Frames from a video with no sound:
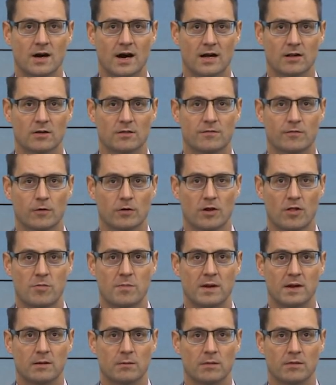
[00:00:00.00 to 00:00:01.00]
I look forward to
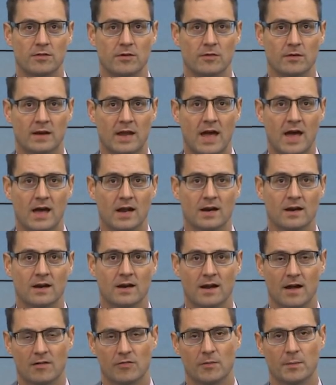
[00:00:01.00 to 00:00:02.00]
speaking with you again
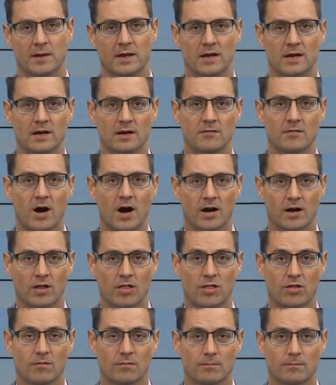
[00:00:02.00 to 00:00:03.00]
at the beginning of
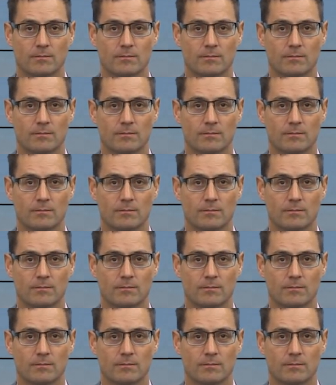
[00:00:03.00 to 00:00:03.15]
August.